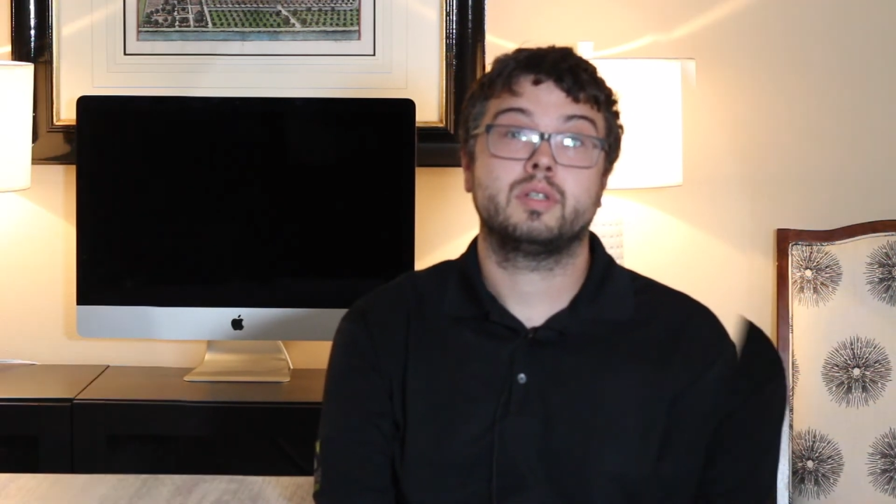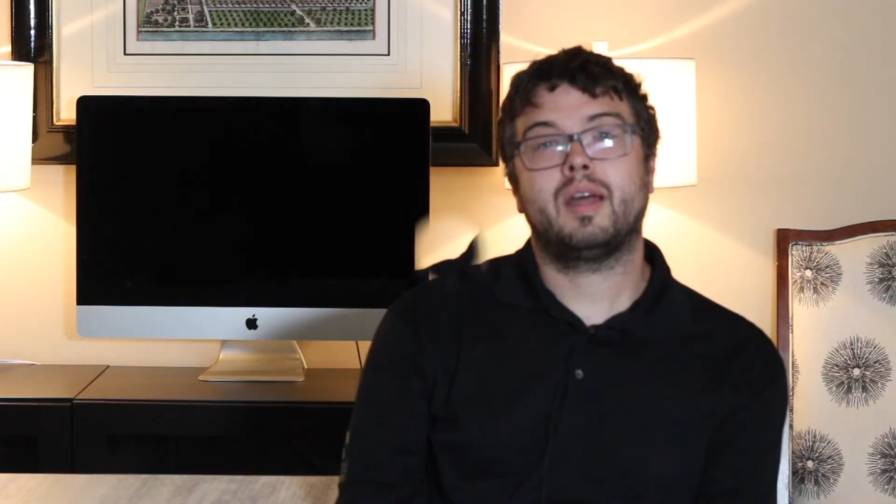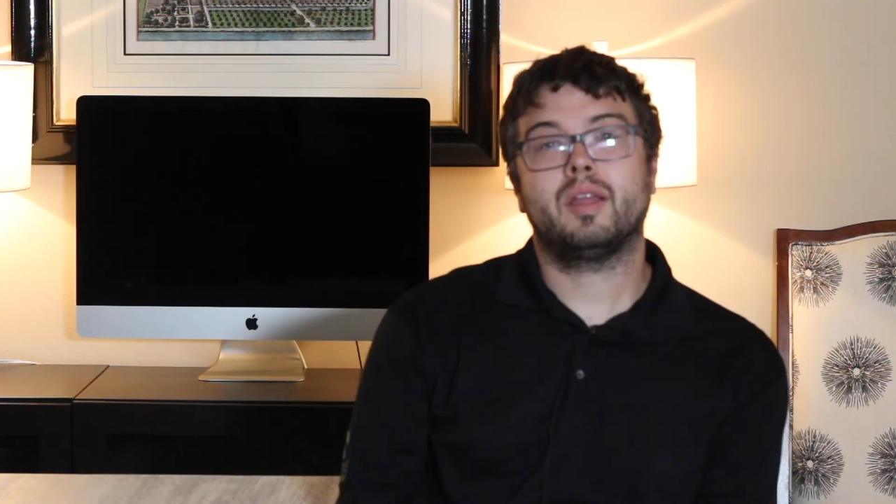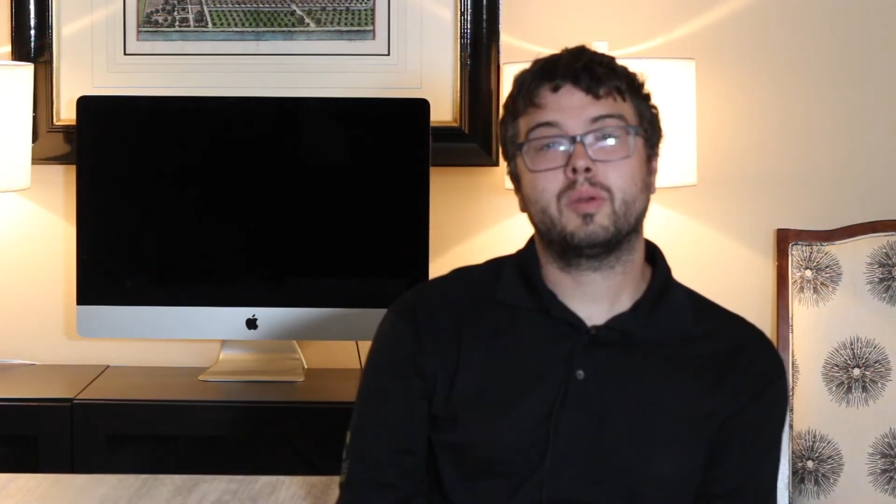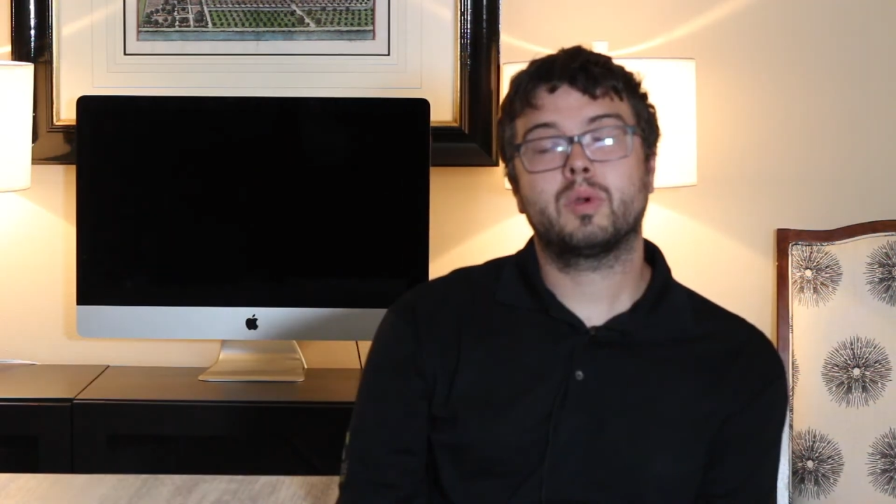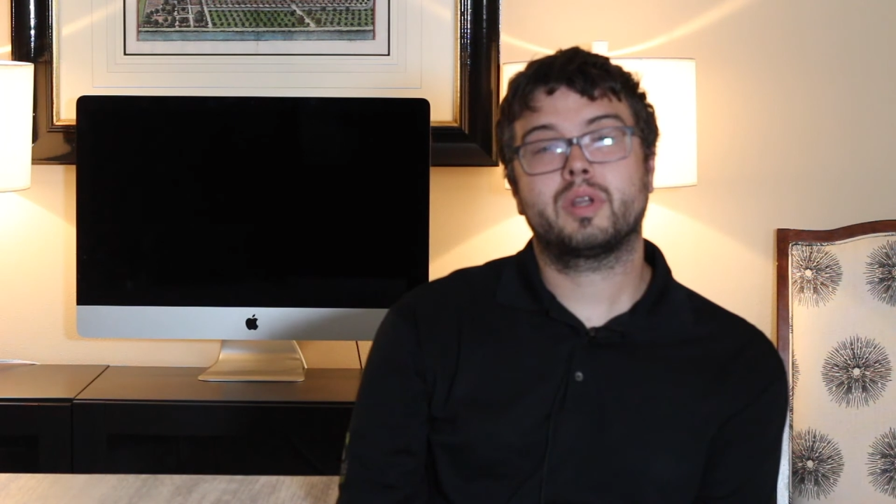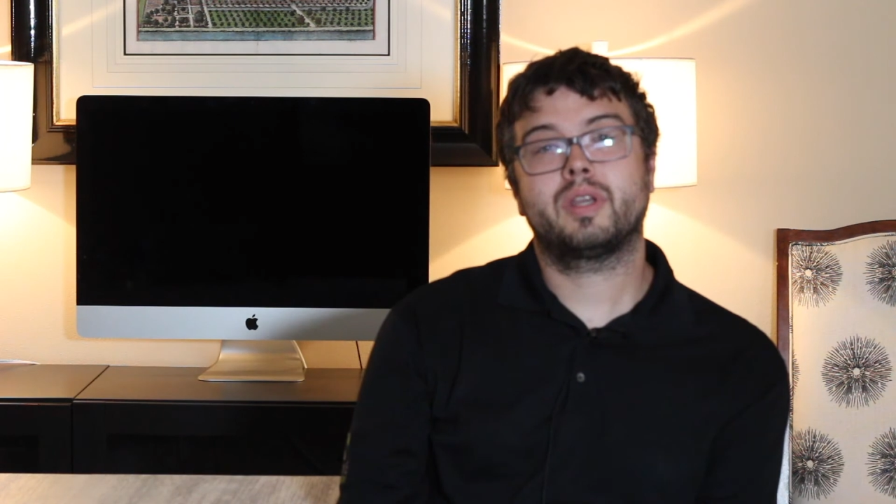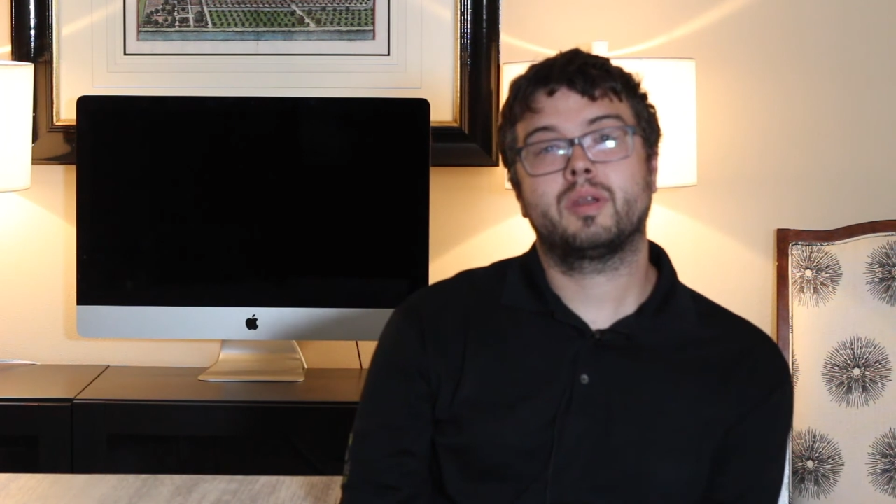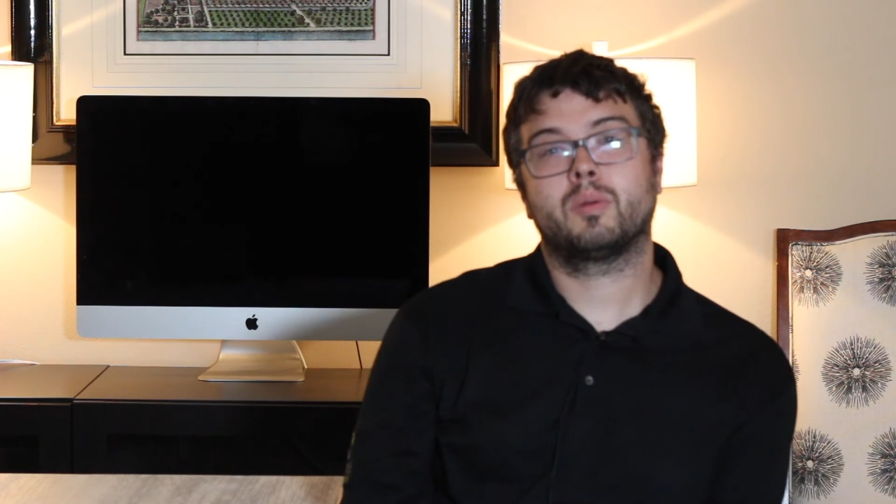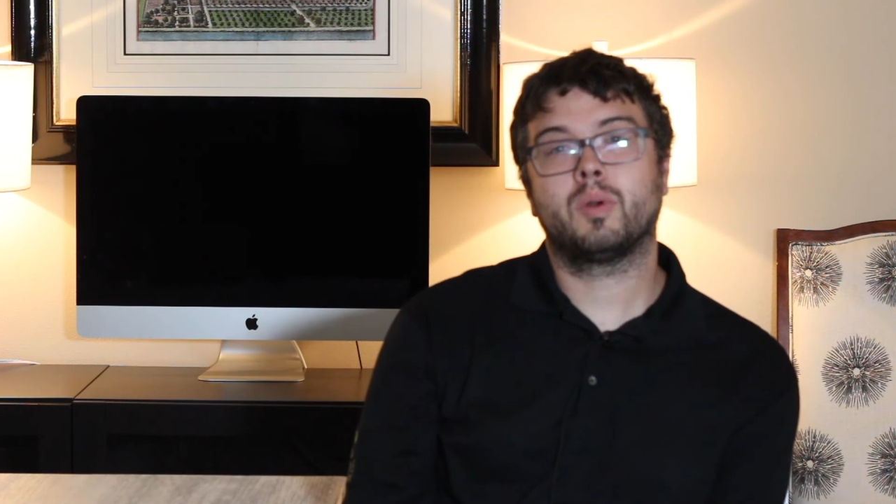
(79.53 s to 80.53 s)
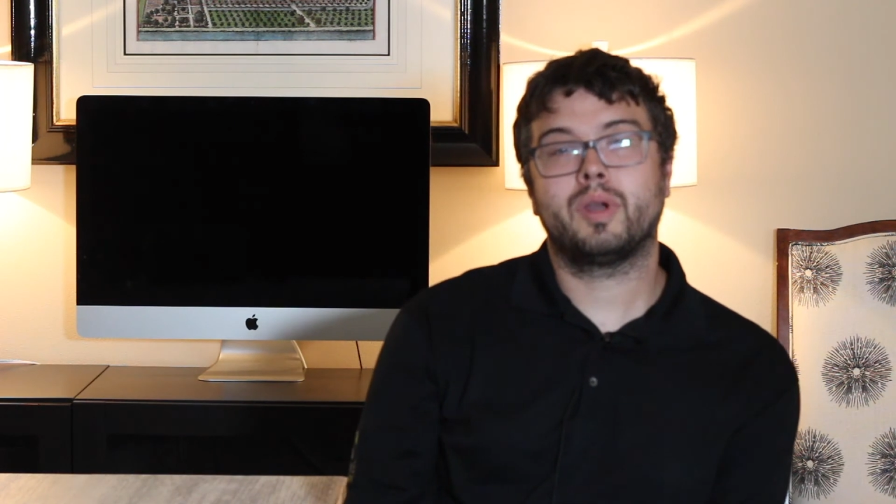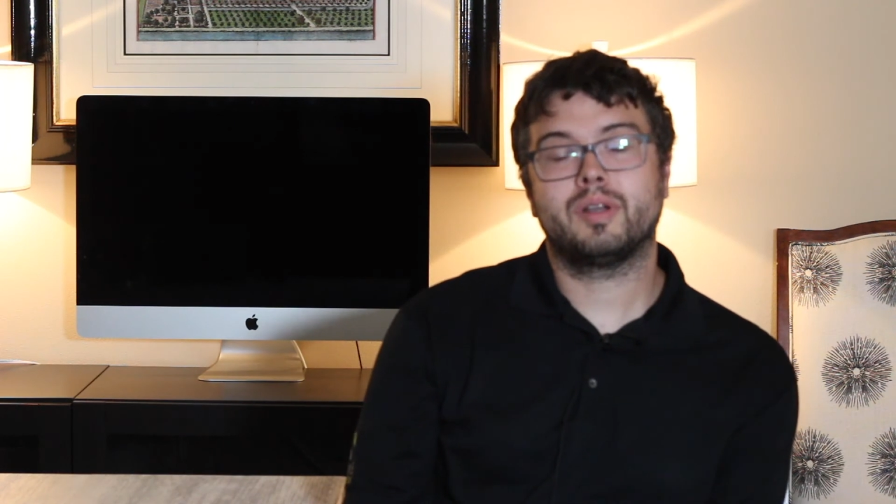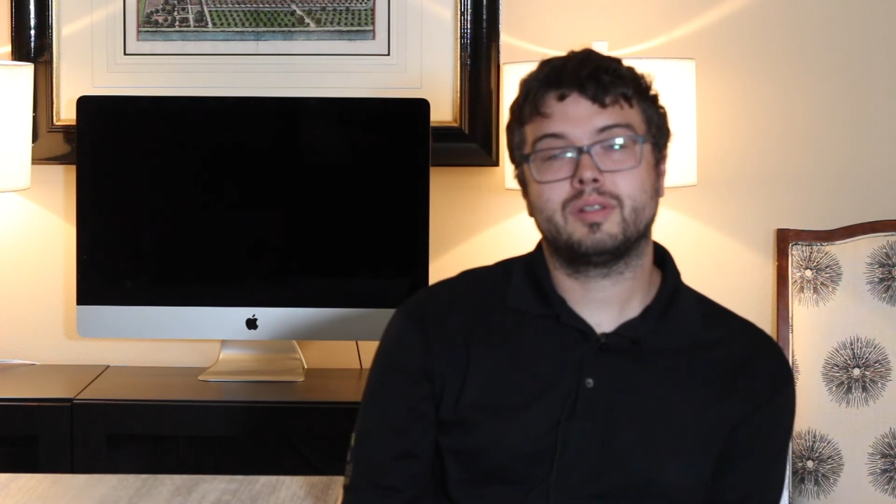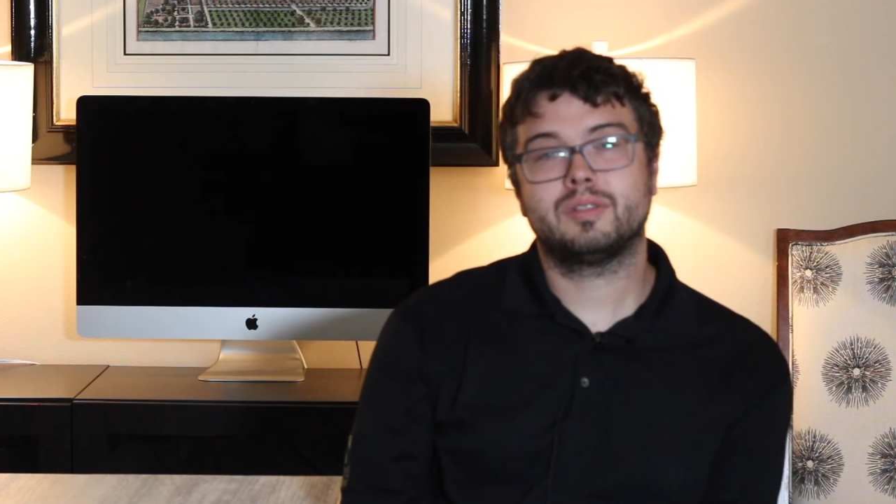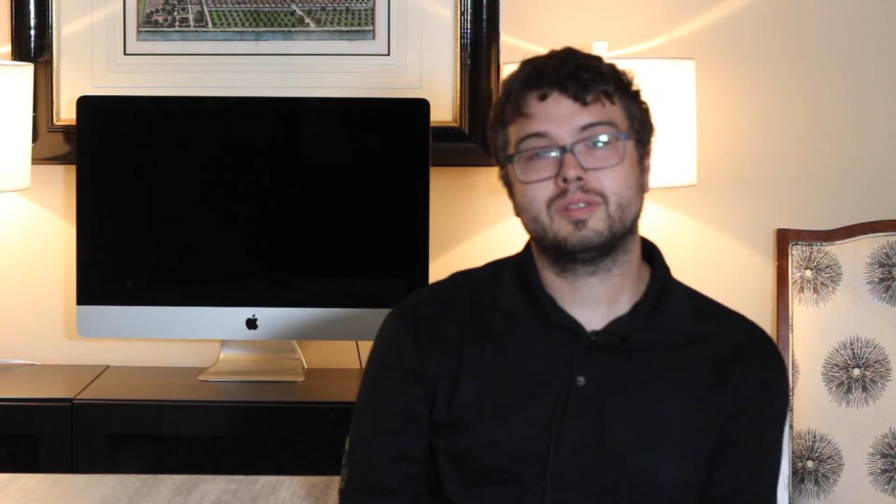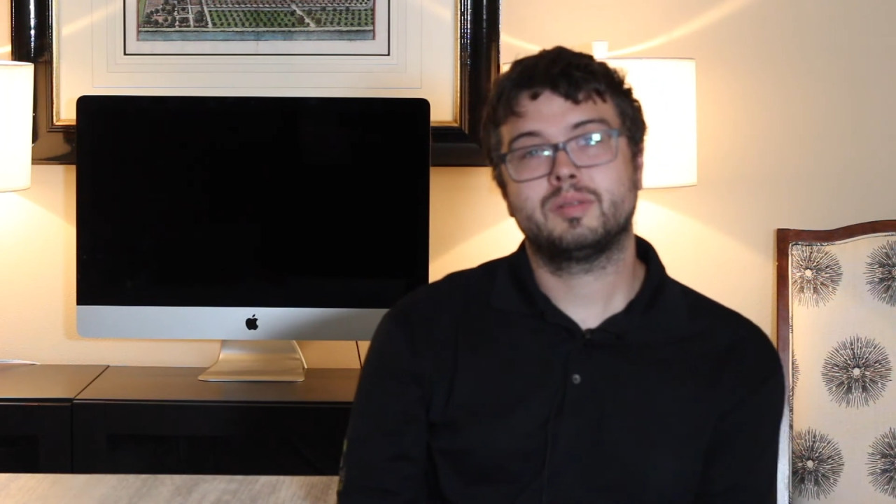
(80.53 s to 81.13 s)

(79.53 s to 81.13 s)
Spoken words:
I like working at Royal